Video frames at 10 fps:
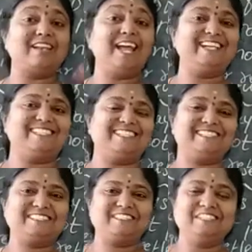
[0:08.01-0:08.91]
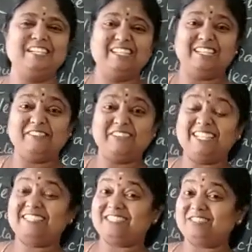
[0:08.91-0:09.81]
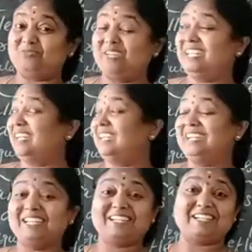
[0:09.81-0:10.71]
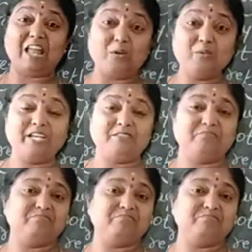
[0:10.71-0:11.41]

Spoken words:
Light. Nowadays it's very cloudy.